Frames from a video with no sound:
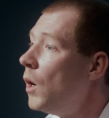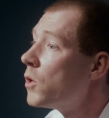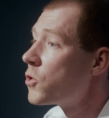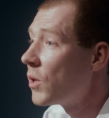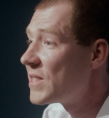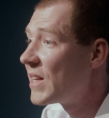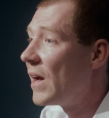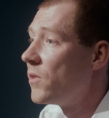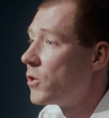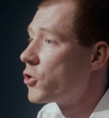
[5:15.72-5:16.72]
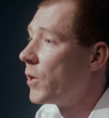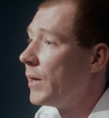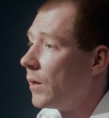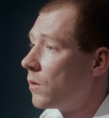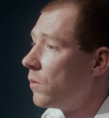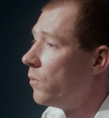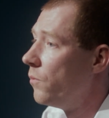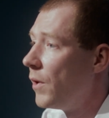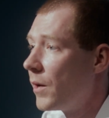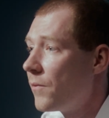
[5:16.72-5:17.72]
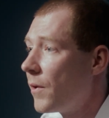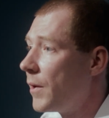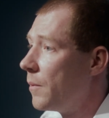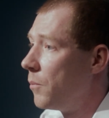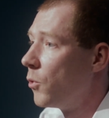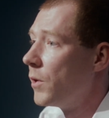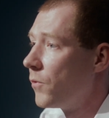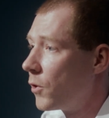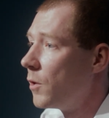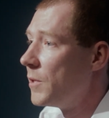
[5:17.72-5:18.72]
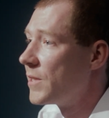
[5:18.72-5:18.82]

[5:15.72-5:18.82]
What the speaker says: So let's dive into training. Very, very important if you're going to be